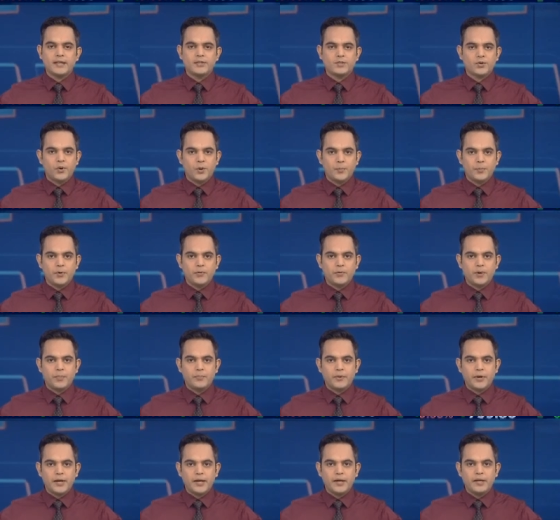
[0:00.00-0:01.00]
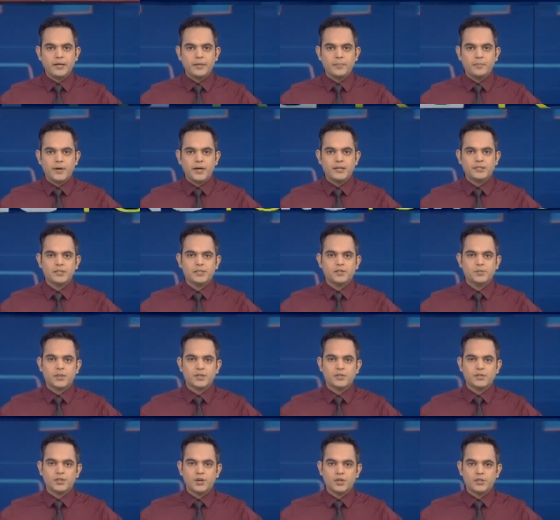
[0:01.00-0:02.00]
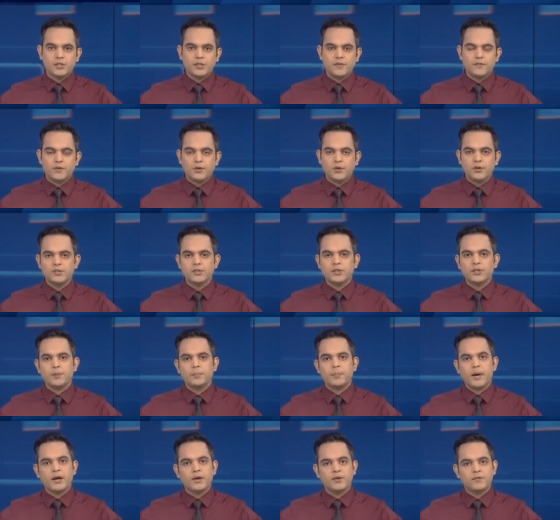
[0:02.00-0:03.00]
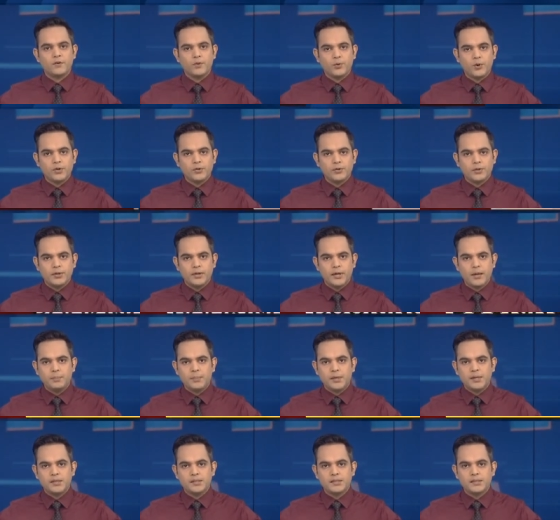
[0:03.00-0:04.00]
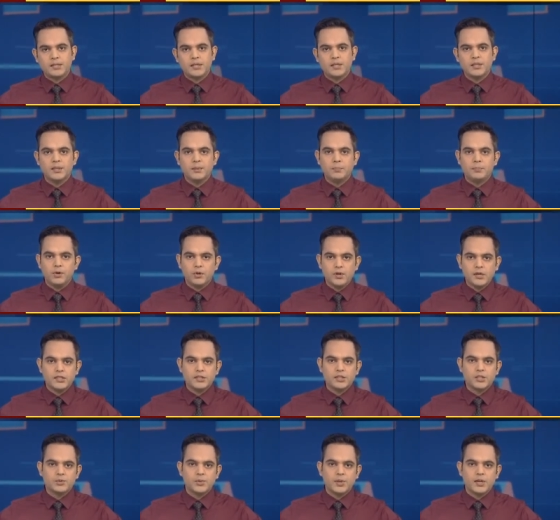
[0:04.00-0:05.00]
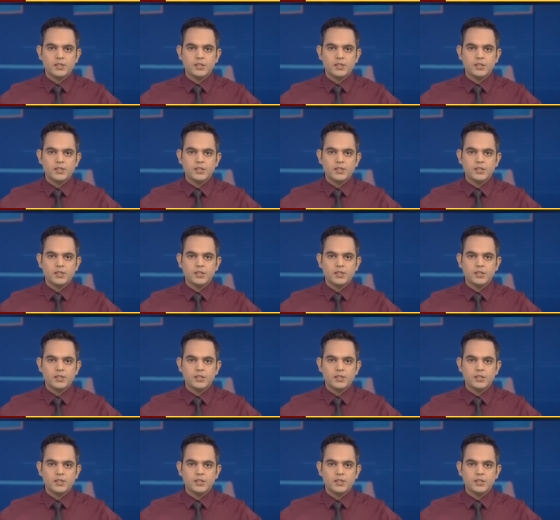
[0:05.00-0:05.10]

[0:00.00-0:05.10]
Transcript: Ex-corporate, we have Brigade Enterprises, as well as stocks in focus on the back of the quarter three numbers. The bookings as